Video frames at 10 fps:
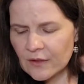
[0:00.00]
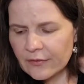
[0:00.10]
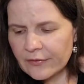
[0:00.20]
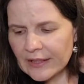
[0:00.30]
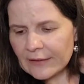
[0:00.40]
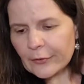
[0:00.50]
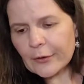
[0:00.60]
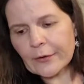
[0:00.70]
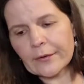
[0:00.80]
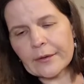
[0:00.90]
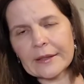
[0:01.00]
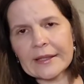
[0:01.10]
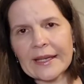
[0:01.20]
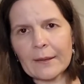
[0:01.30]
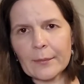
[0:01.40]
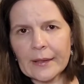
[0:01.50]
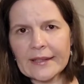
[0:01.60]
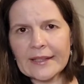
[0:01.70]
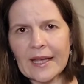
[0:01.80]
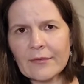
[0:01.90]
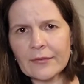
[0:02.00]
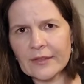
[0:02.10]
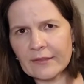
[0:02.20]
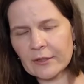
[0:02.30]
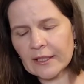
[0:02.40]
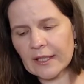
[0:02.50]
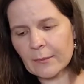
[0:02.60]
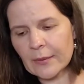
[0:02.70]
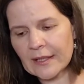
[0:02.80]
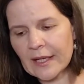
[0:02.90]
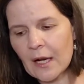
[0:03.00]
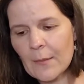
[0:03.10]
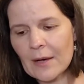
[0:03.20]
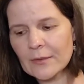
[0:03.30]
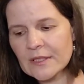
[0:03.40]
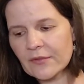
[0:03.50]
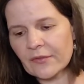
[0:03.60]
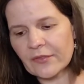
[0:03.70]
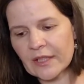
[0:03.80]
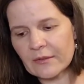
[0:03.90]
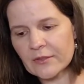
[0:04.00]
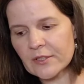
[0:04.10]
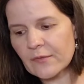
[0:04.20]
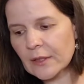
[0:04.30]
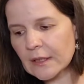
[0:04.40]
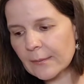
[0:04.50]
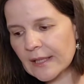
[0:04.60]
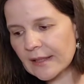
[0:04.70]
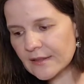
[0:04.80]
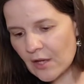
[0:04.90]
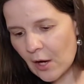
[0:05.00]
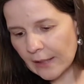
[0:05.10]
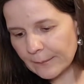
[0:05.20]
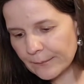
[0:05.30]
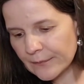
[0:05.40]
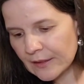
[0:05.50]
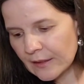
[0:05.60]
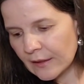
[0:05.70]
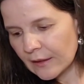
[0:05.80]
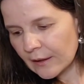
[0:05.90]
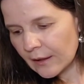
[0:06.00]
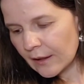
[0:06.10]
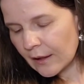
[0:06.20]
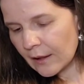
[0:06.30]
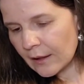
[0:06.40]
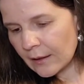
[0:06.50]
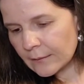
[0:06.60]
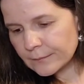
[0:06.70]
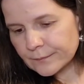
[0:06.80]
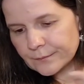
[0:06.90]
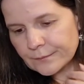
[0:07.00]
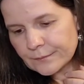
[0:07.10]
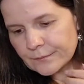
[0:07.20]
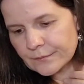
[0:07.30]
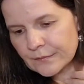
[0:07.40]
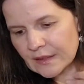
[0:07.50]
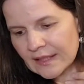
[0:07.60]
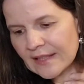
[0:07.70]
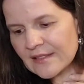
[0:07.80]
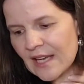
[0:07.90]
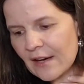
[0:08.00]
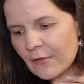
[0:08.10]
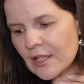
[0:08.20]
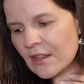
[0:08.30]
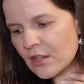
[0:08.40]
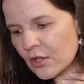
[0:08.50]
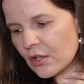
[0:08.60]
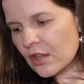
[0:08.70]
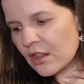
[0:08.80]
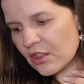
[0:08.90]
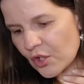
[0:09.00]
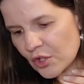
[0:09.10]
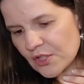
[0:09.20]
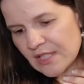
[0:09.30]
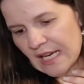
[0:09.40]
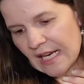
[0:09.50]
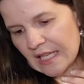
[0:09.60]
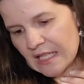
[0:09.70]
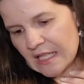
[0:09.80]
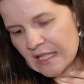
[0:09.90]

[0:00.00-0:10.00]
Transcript: flavor lab. Like, they have a flavor lab, and they come out with different flavors for a limited time. Um, it's every third Thursday